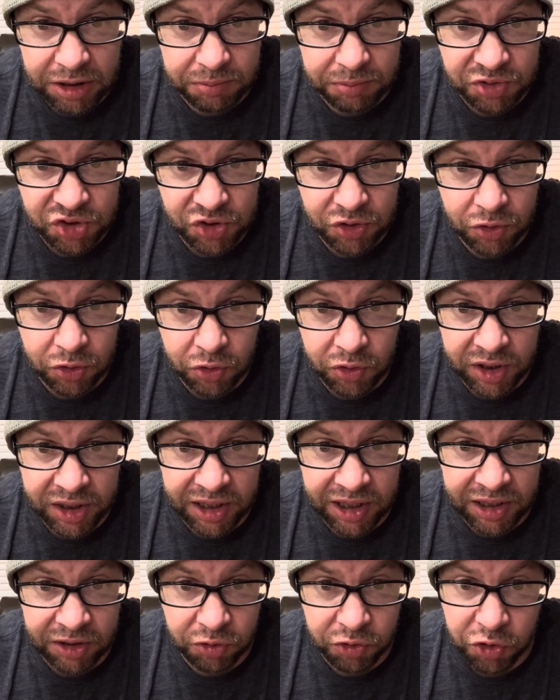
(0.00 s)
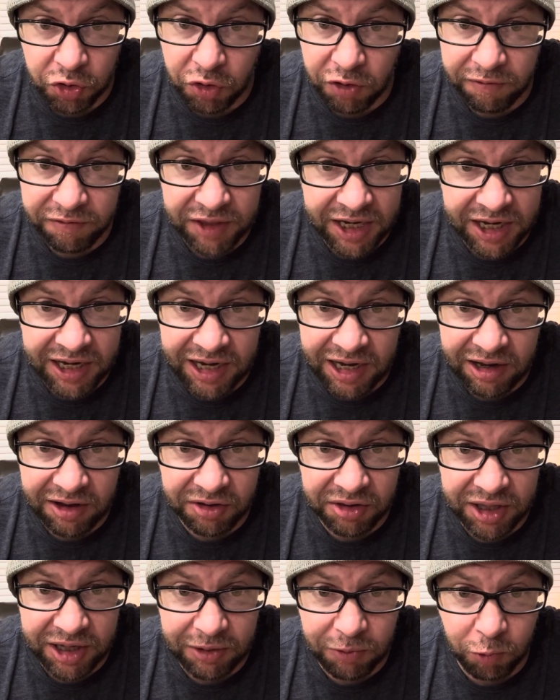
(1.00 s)
So I don't know how
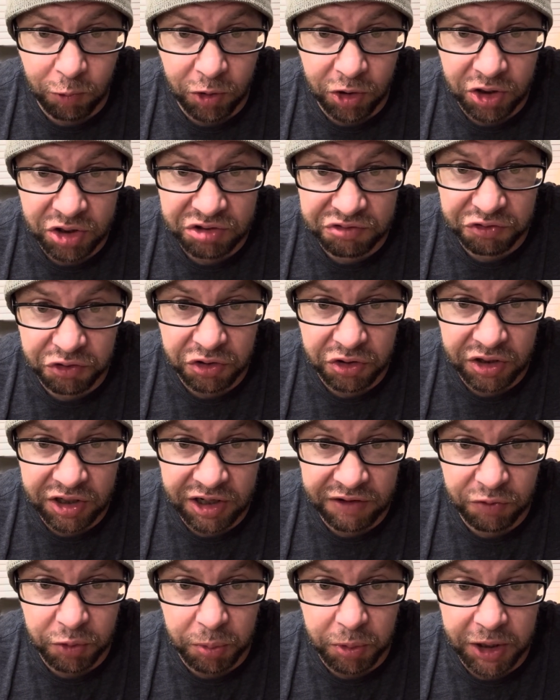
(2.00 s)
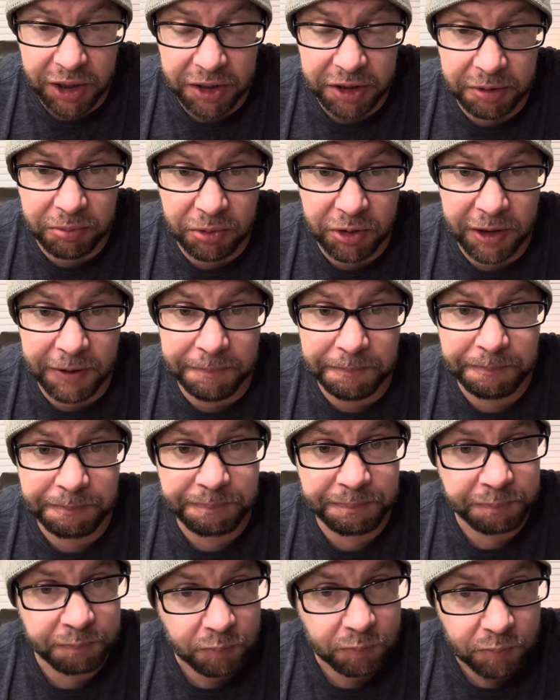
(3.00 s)
that works for everybody, but
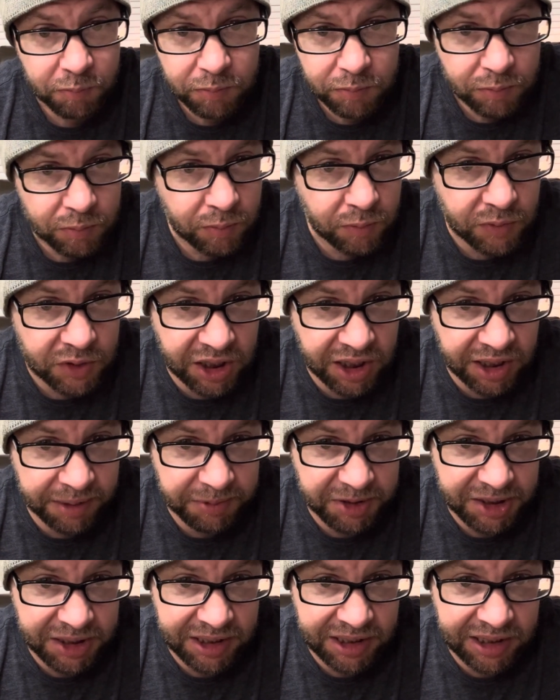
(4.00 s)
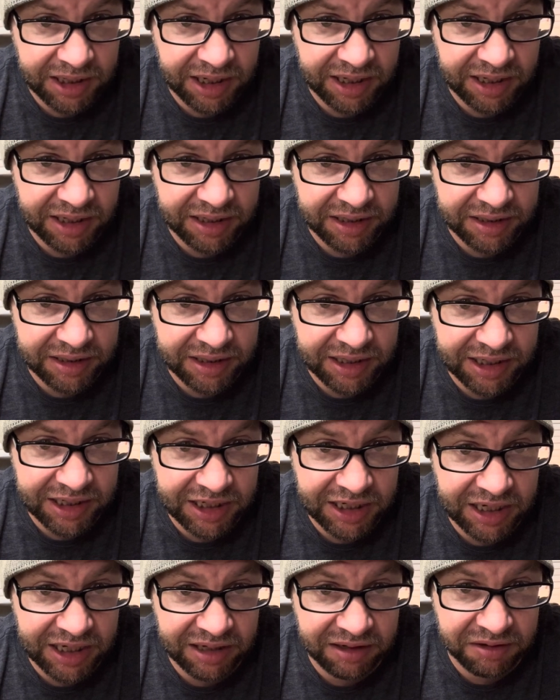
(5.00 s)
I mean, I
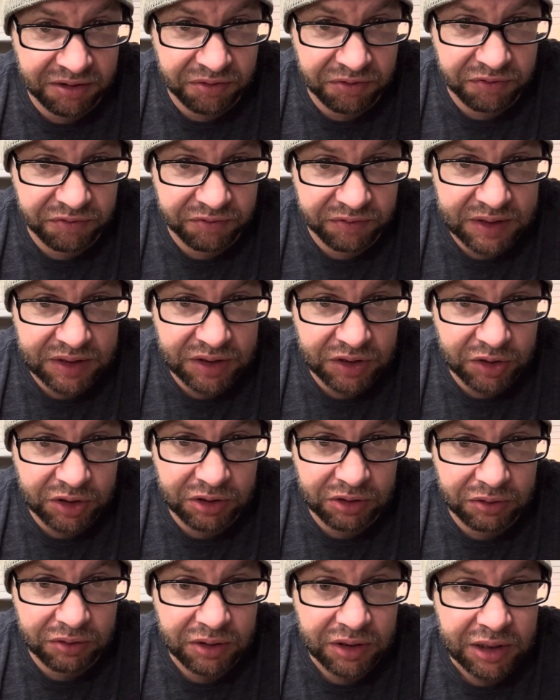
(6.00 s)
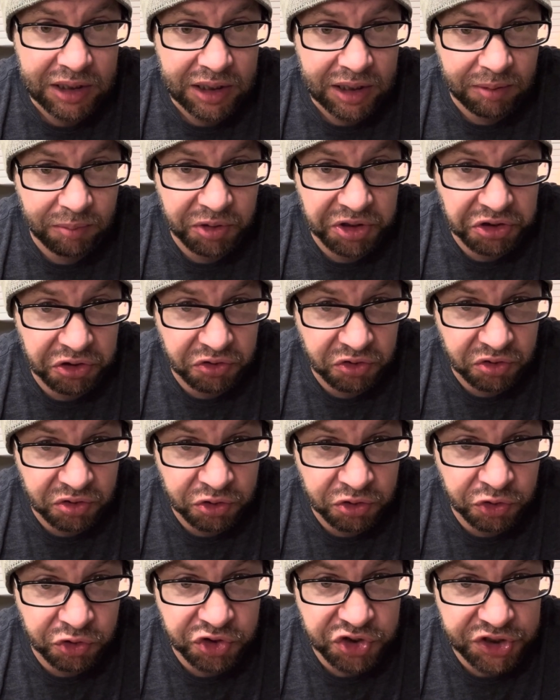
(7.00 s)
had, but the
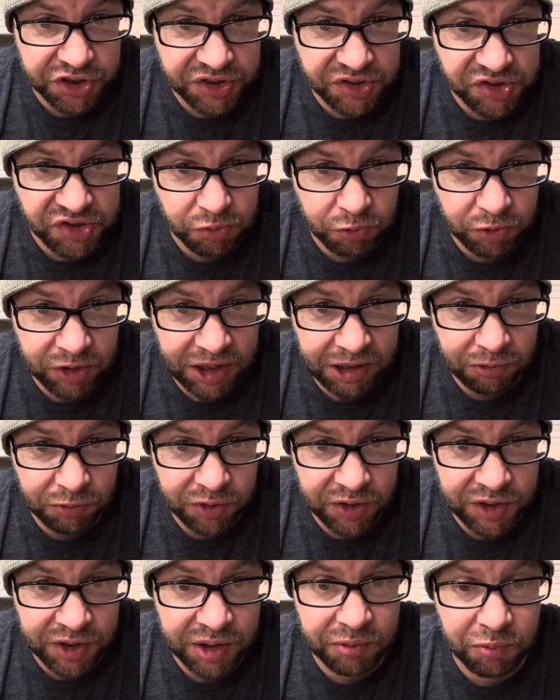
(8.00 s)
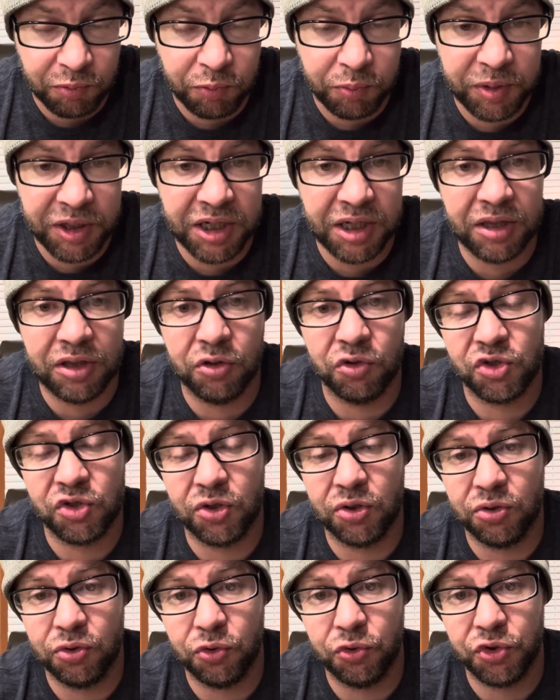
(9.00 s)
delusions, when I would be in those
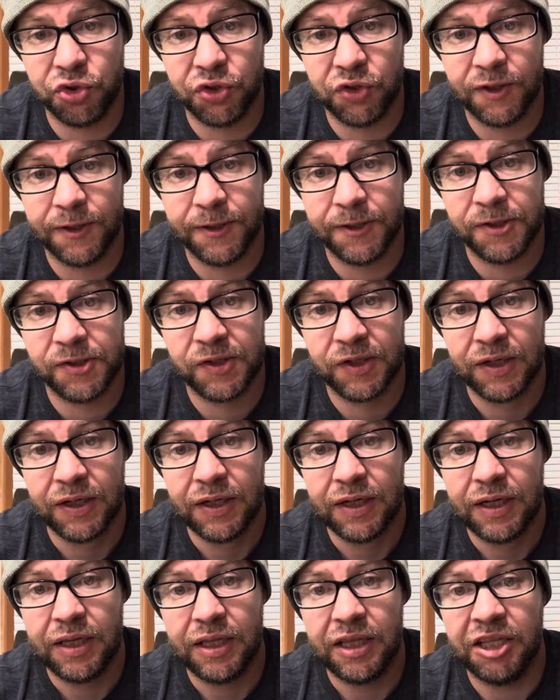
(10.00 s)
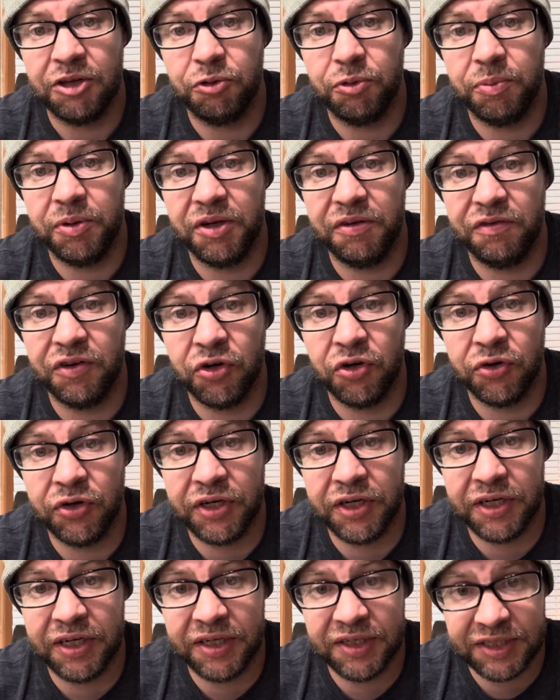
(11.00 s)
delusions, it would be
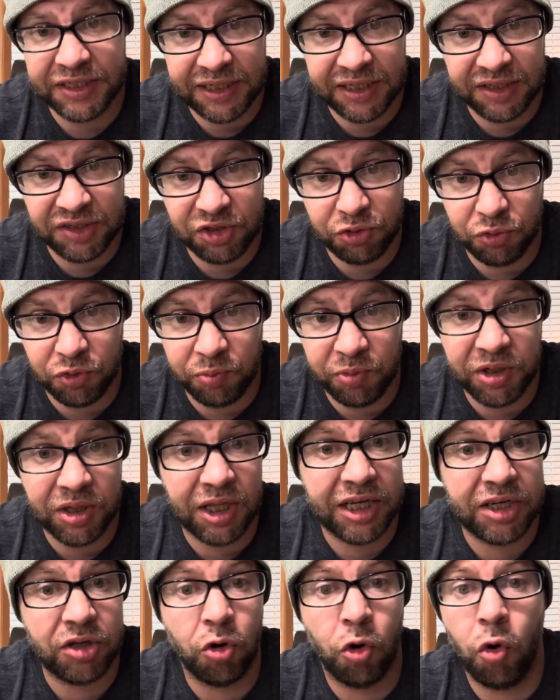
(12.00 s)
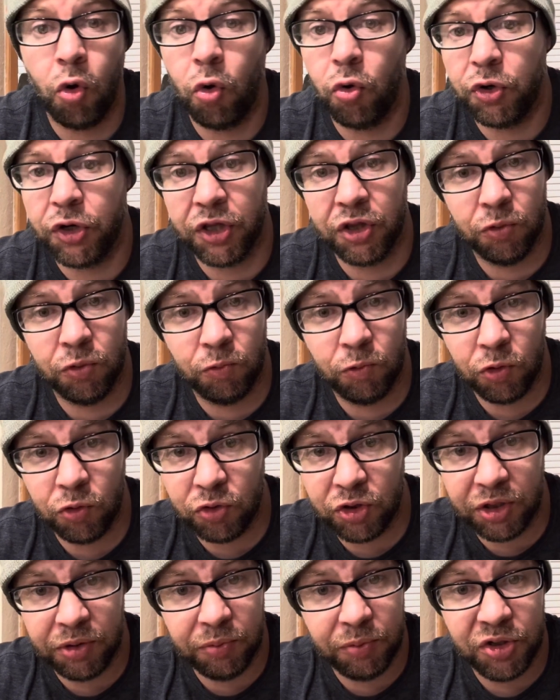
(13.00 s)
very intense. It would be like a whole nother world.
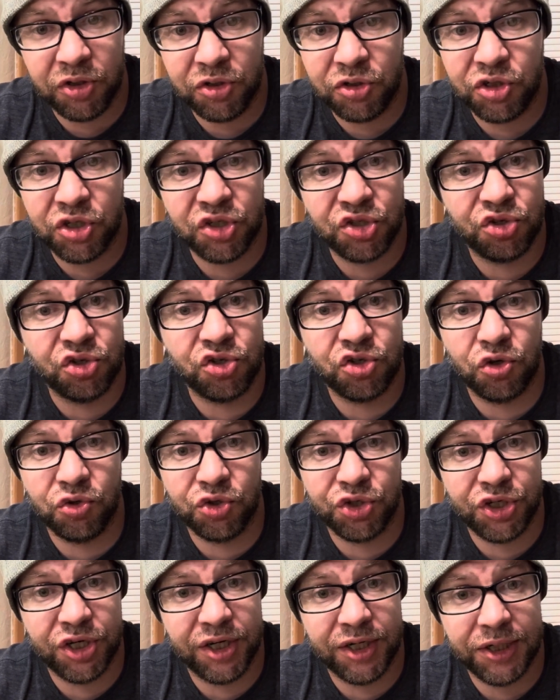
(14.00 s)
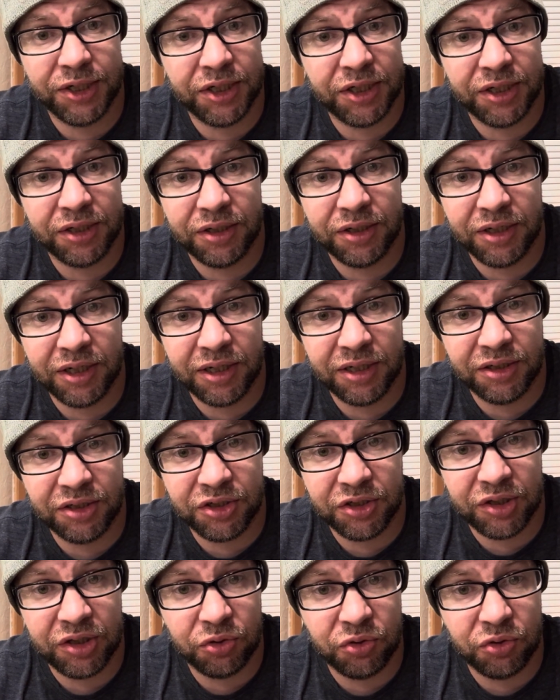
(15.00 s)
I'd be disassociated into